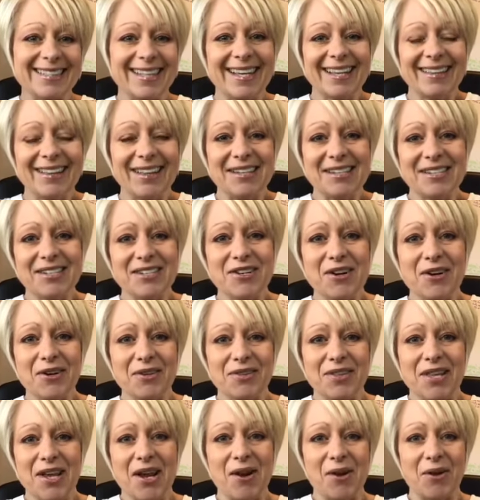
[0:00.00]
Like, let's
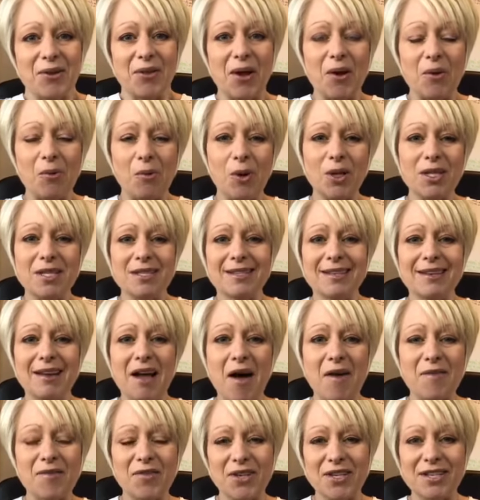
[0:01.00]
start there. Like, what's the
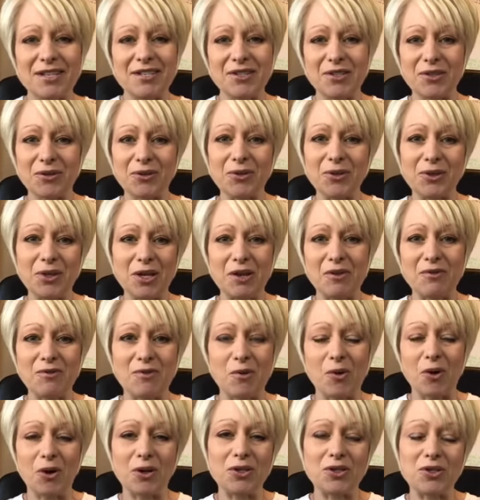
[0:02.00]
confidence you're looking
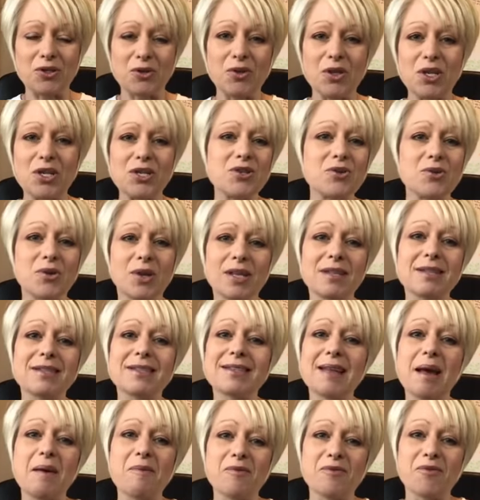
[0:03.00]
for so that you can
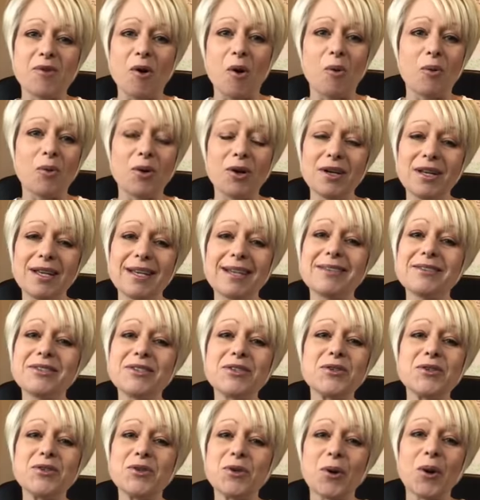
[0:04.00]
step forward
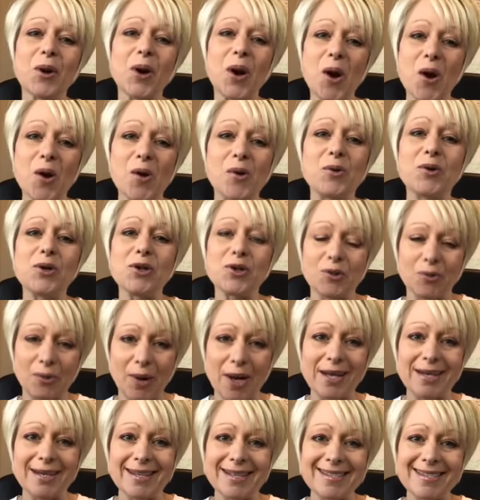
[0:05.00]
into your own
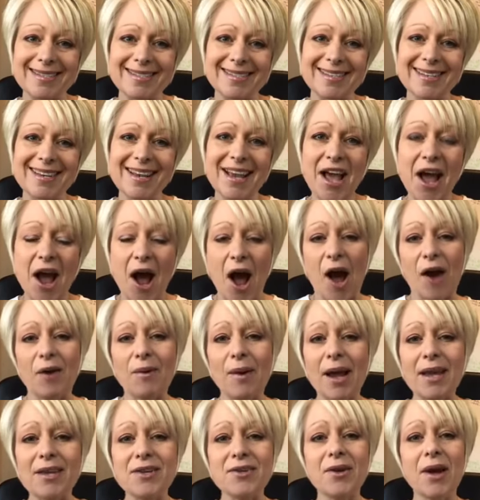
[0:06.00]
greatness?
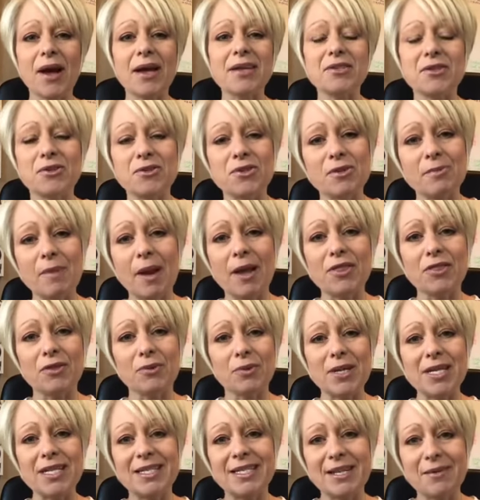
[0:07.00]
All right, you guys, those are my
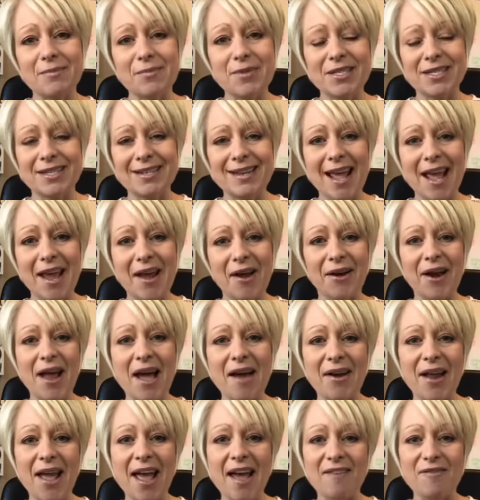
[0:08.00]
three tips today on
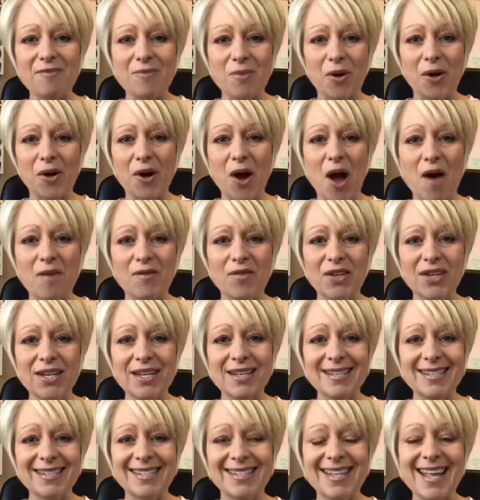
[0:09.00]
how to have more
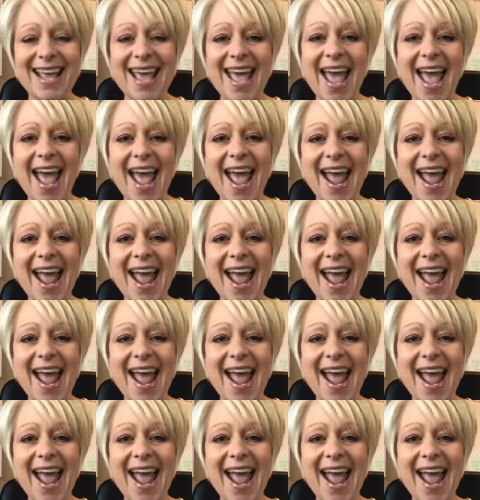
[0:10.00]
confidence.